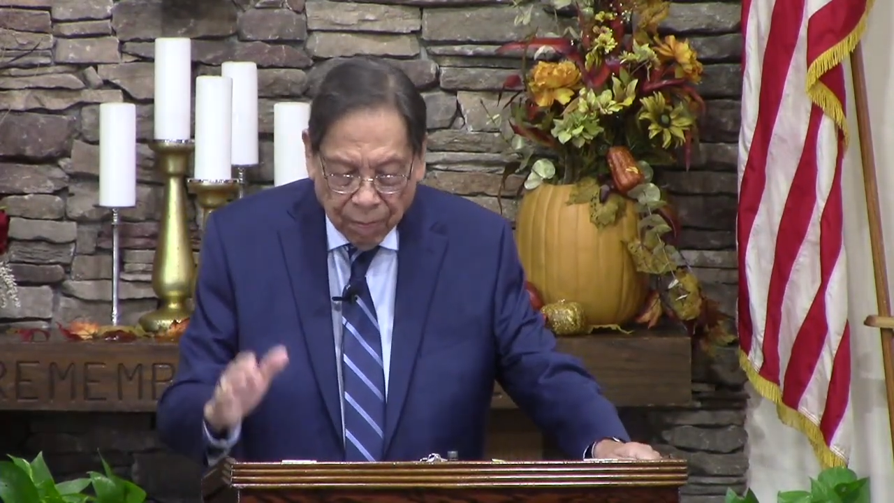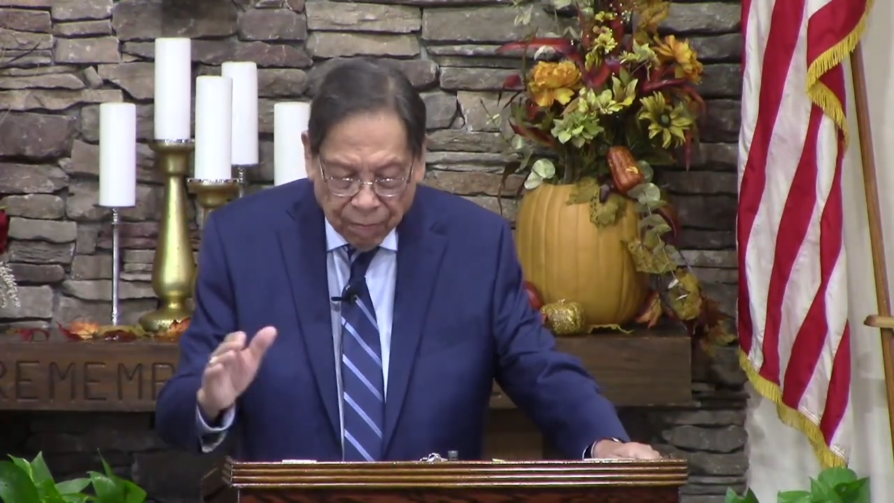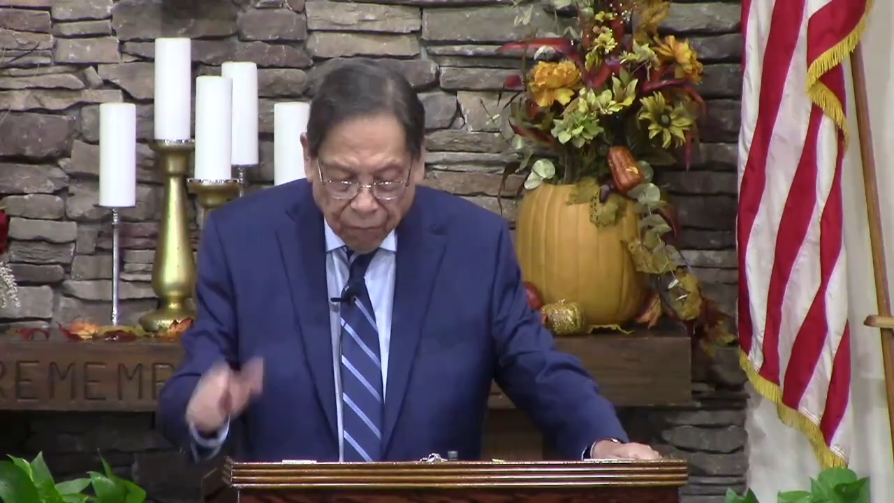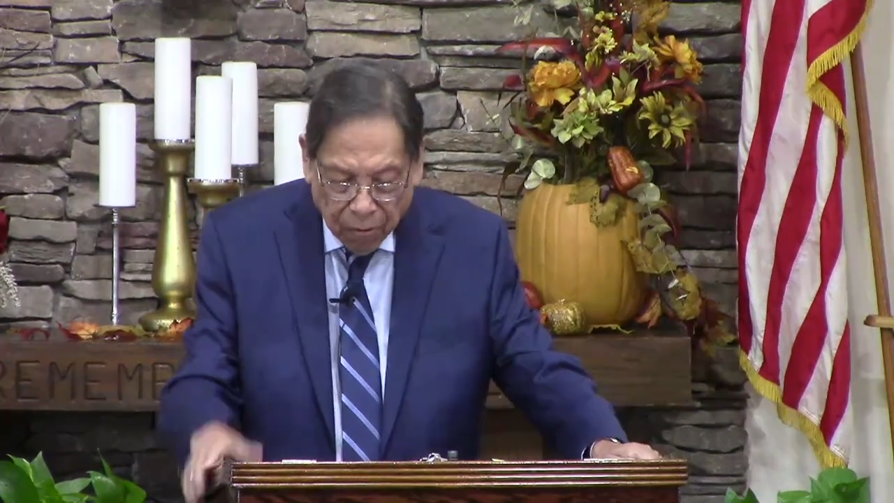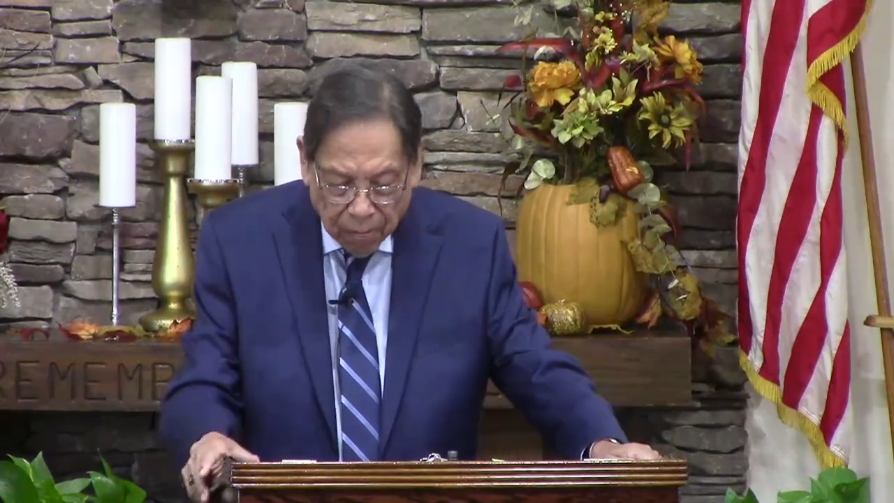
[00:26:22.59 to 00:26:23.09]

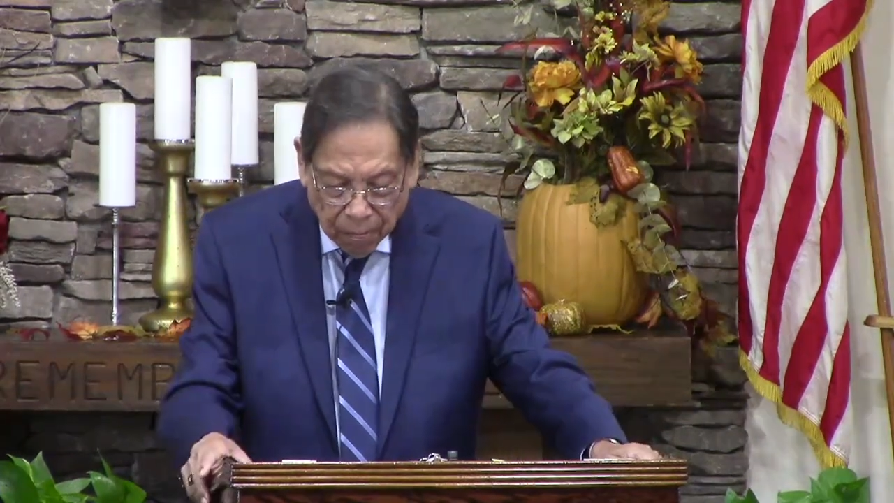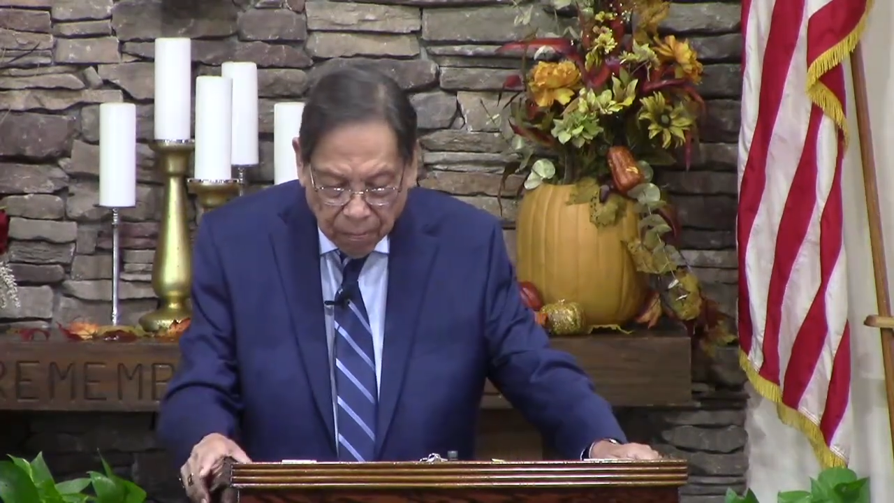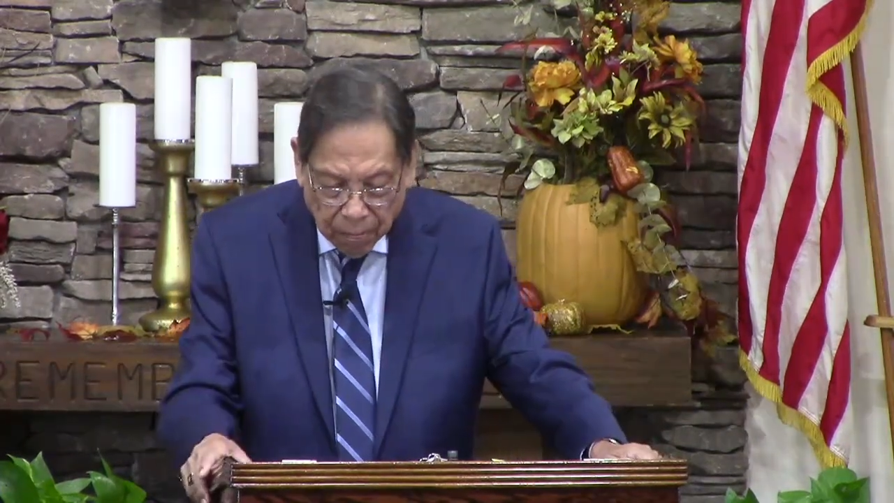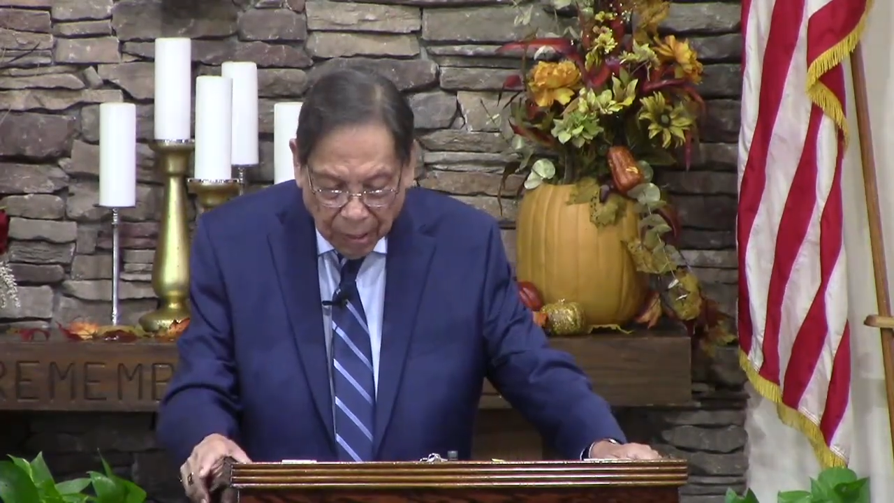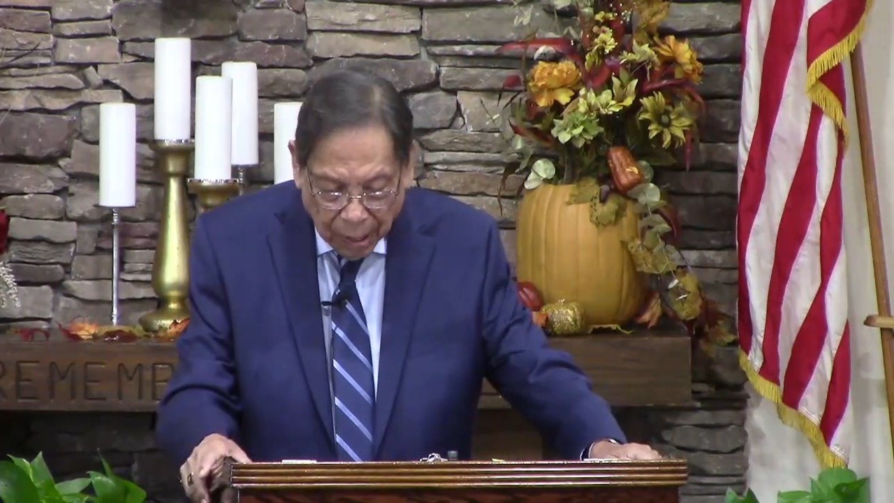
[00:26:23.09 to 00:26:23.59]
firm
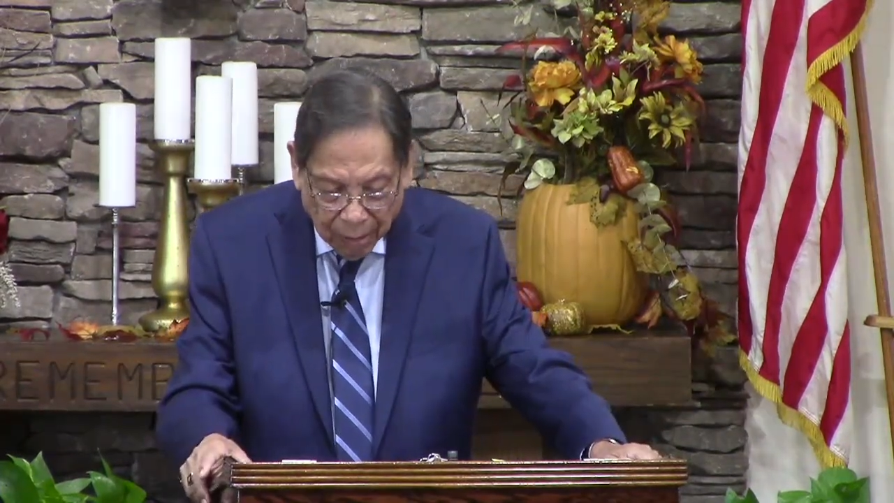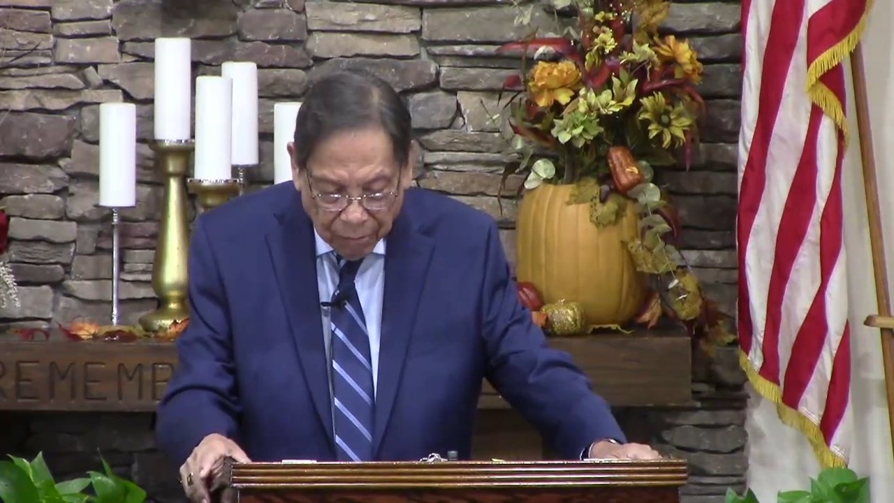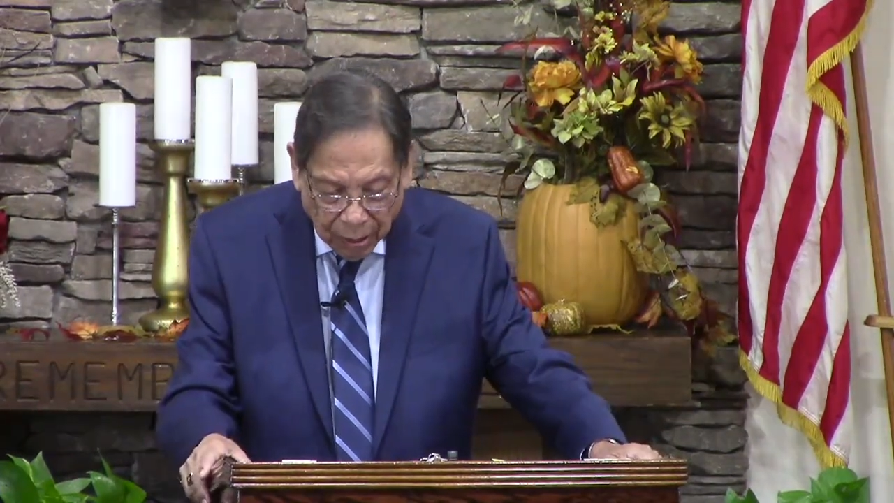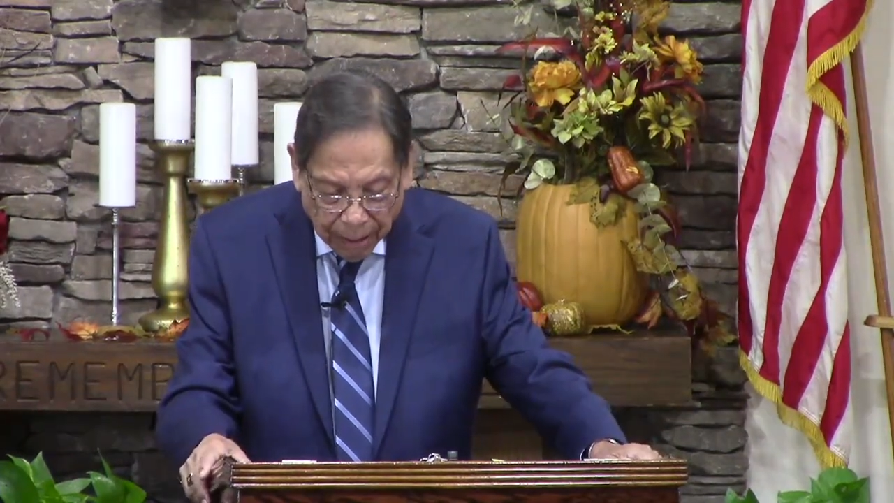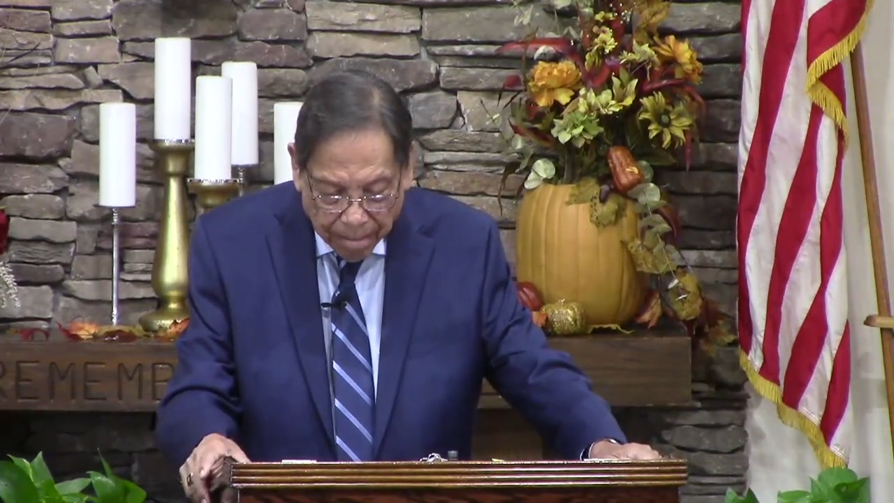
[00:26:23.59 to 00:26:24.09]
but
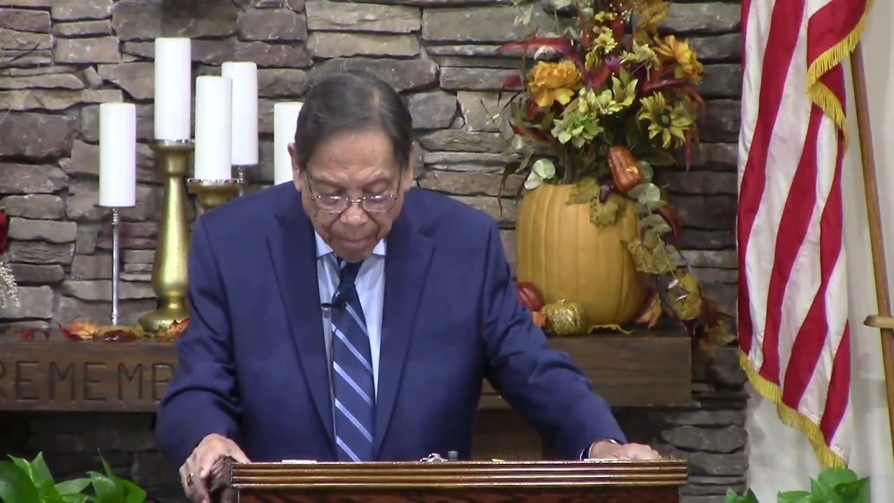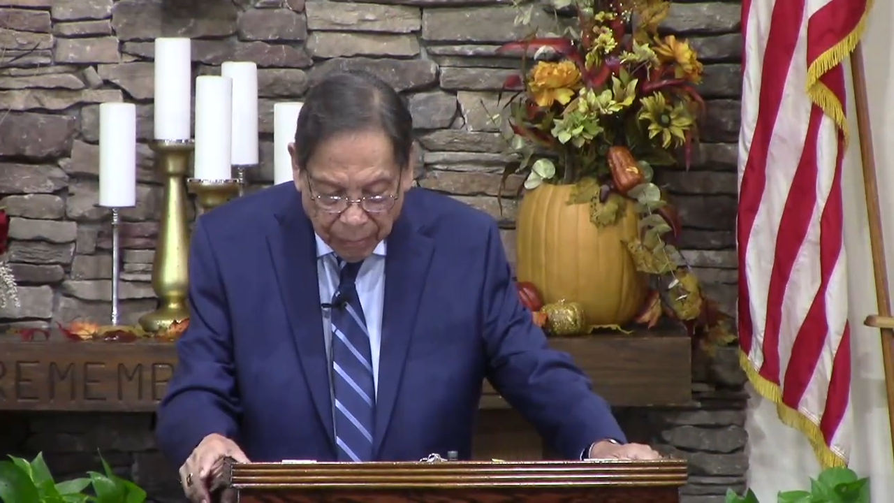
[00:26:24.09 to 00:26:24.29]
lovingly.